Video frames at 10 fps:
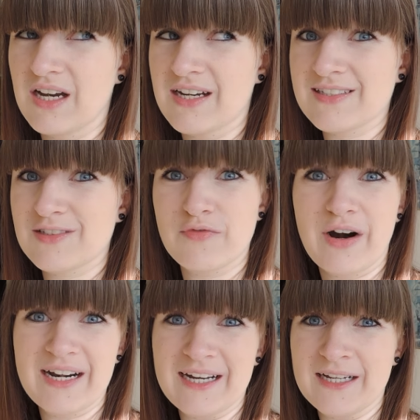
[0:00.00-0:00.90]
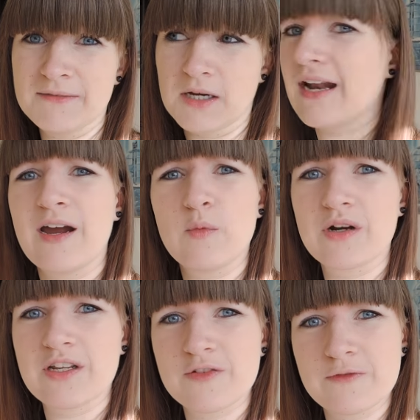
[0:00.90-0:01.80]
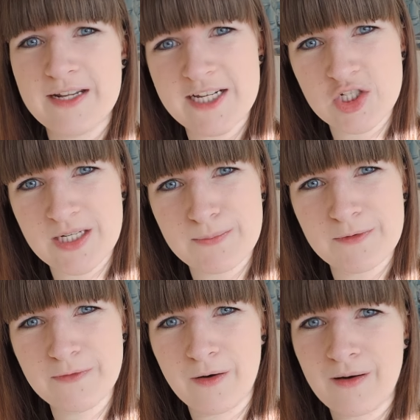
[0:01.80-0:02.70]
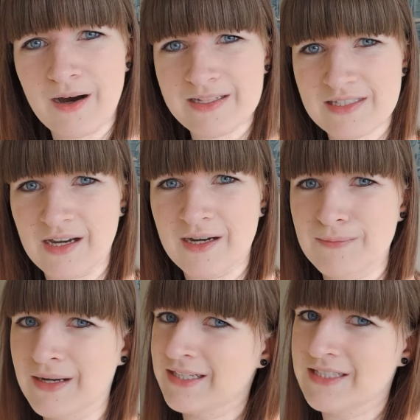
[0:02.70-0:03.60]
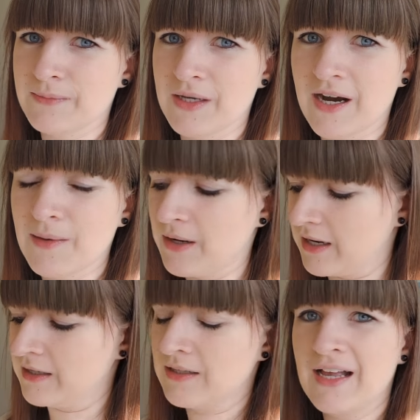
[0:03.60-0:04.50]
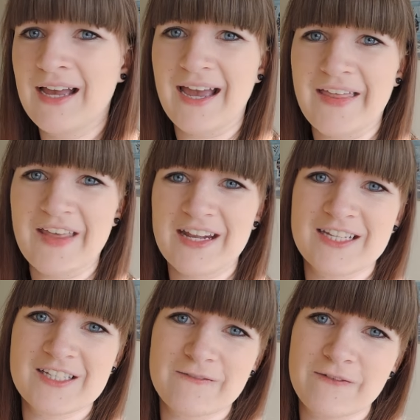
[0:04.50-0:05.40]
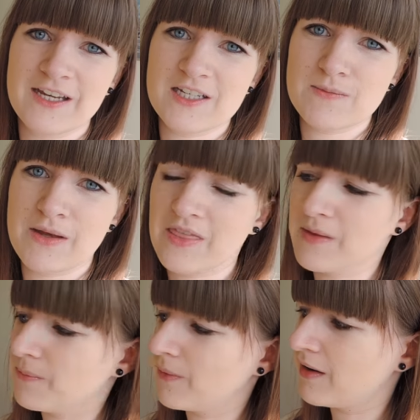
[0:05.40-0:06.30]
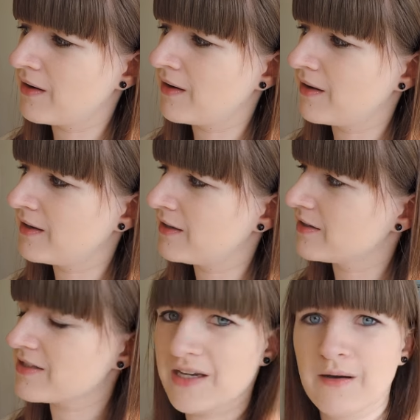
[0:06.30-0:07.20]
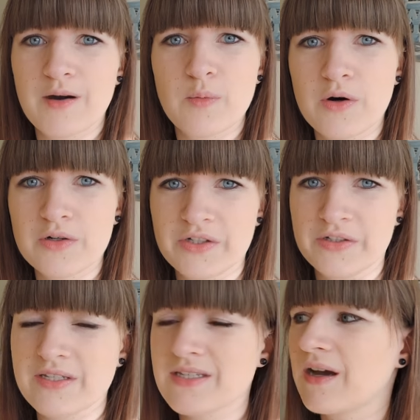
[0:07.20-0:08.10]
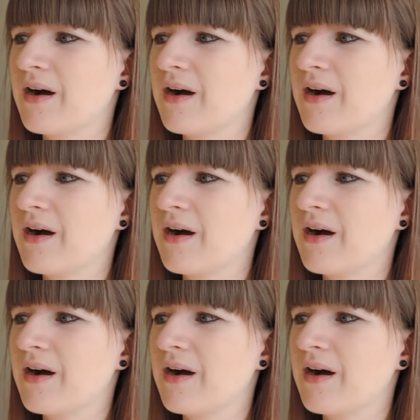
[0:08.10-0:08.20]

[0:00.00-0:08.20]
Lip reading: last Friday, and I wanted to finish it before I start my TBR pile, and that is Fingersmith by Sarah Waters.